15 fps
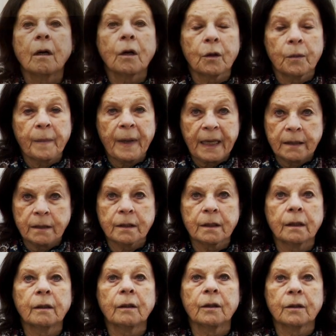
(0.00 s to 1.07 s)
her
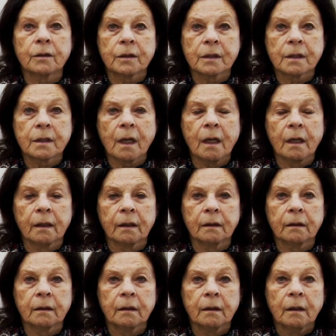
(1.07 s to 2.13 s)
painting, her
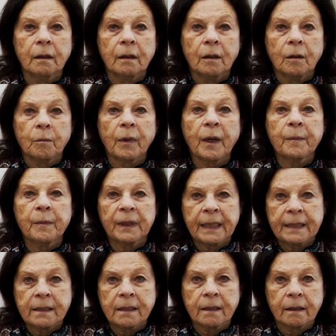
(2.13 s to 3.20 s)
design, by
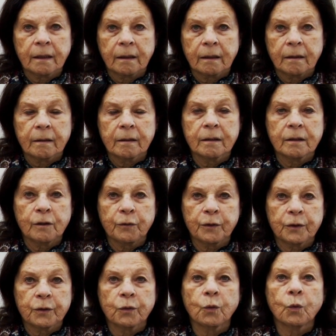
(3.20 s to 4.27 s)
blending the
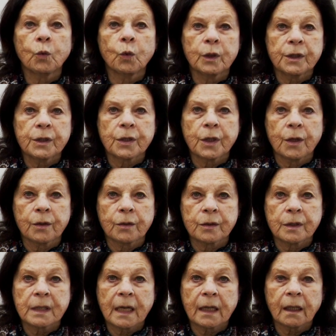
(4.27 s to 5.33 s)
different wood
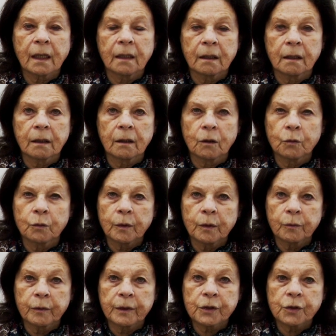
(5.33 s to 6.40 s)
tones and getting a real
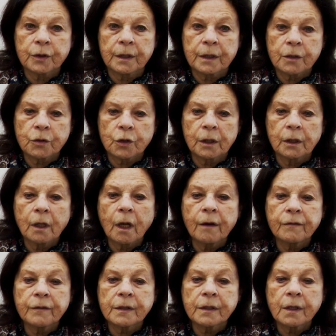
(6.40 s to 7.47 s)
richness. She
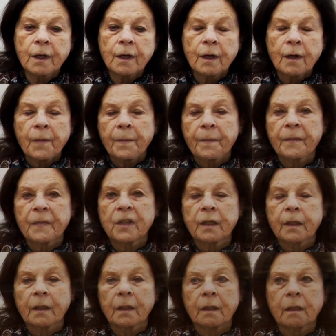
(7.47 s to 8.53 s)
loves
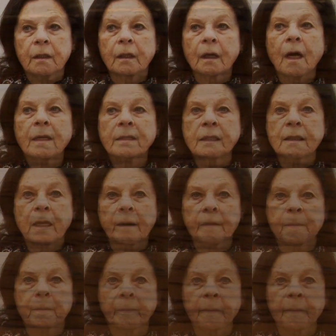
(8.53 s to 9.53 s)
the concept